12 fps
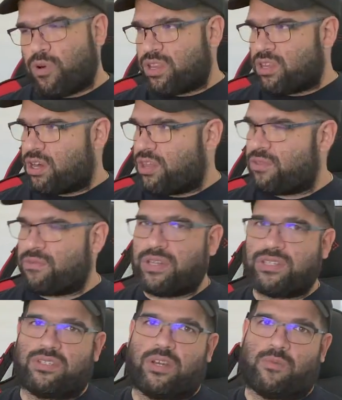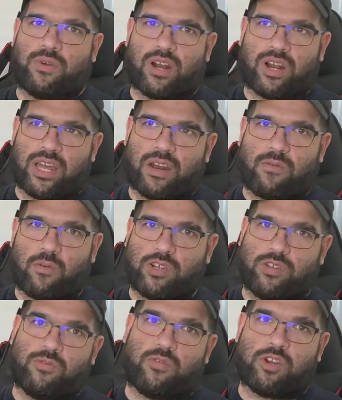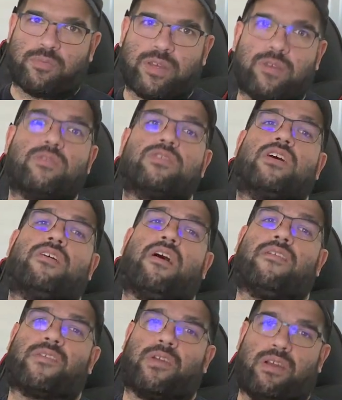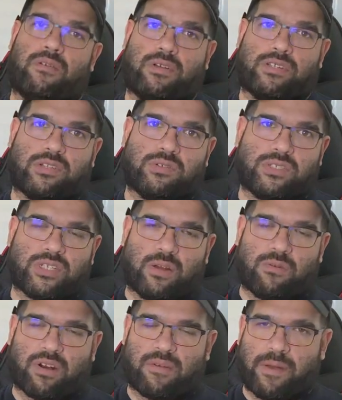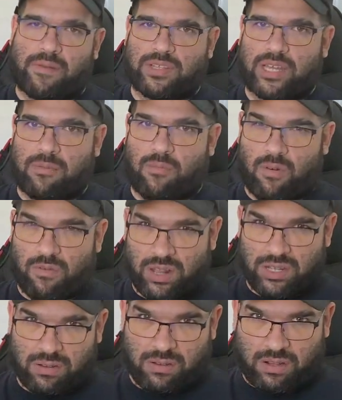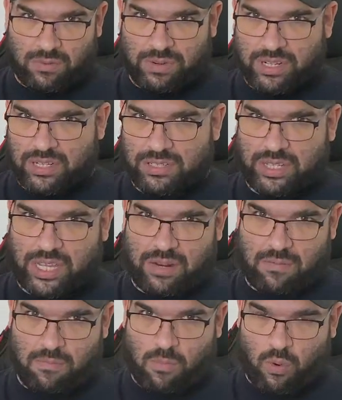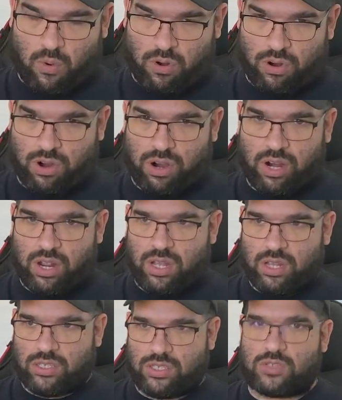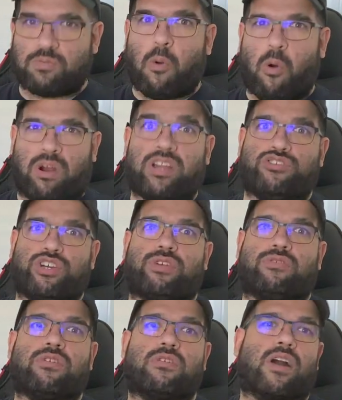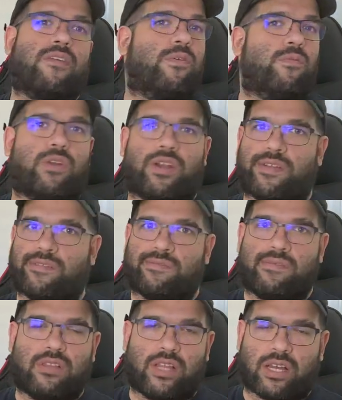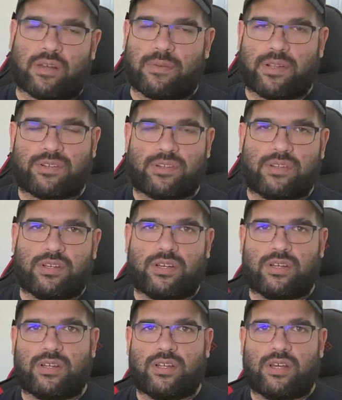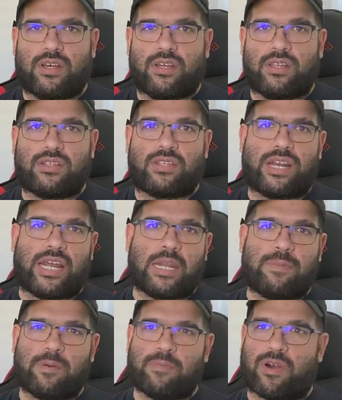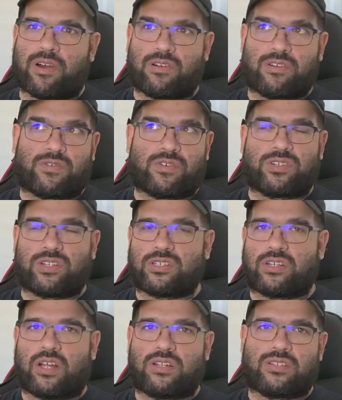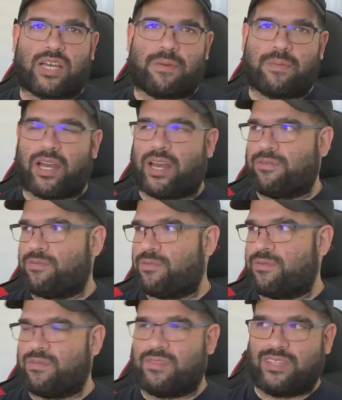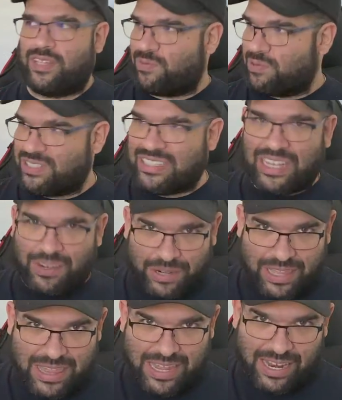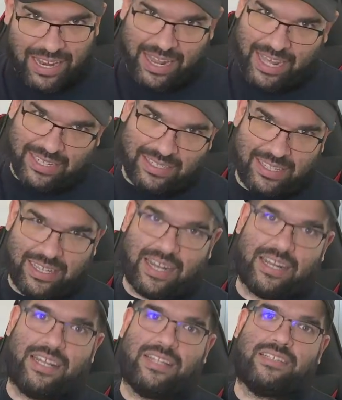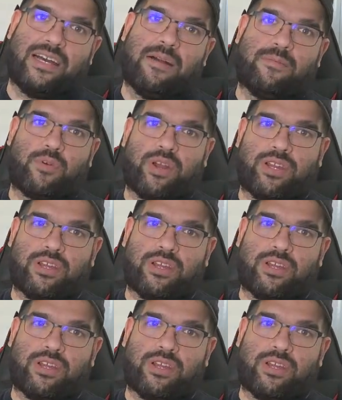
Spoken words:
of the other reasons I wanted to get a 1440p was the upgraded resolution. I wanted to be able to get more real estate, more in general. I've been running, like I mentioned, the 1080p monitors for such a long time. This was literally the last thing I needed to upgrade.